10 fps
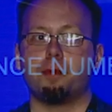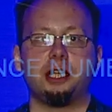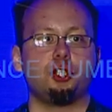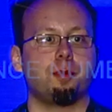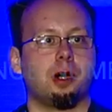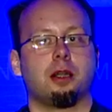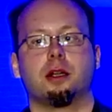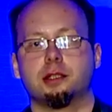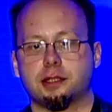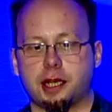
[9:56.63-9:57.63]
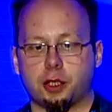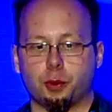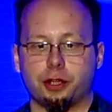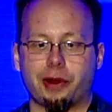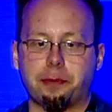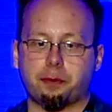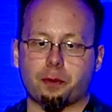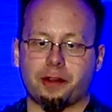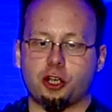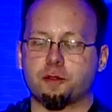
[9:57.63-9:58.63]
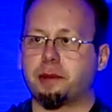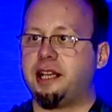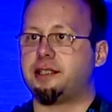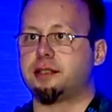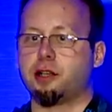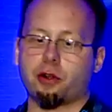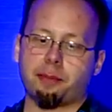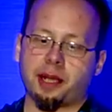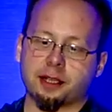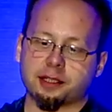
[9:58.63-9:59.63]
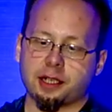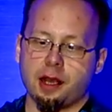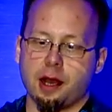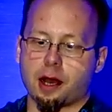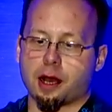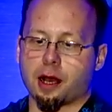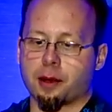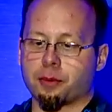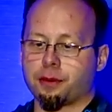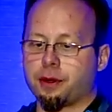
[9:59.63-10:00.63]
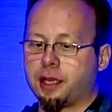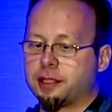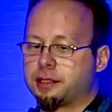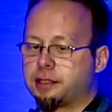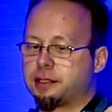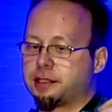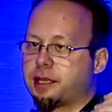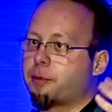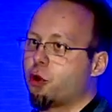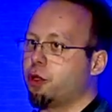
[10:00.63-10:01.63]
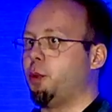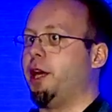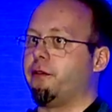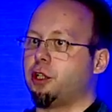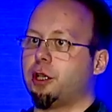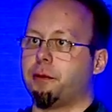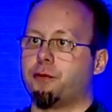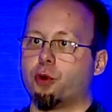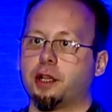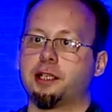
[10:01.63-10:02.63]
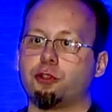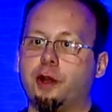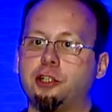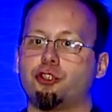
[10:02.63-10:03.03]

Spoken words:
benchmarks that we grabbed from various places. There are a mix. There is some code that we have written before, like terrain